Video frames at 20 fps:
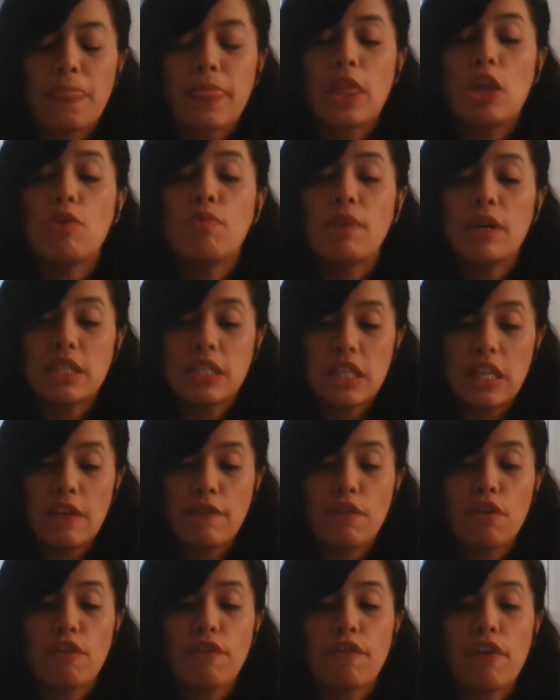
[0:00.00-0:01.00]
You must leave
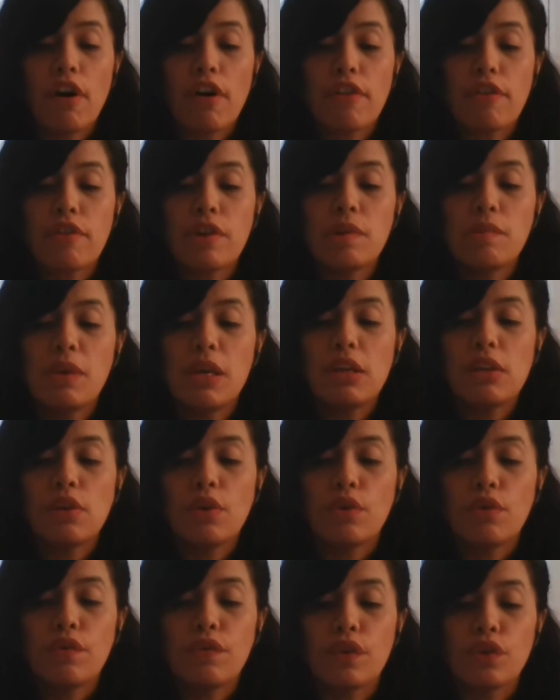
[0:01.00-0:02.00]
your father and me
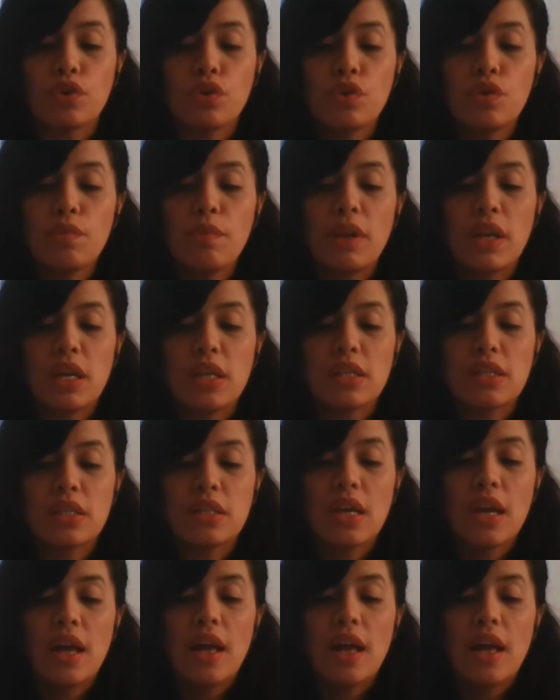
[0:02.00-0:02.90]
alone for 2 minutes,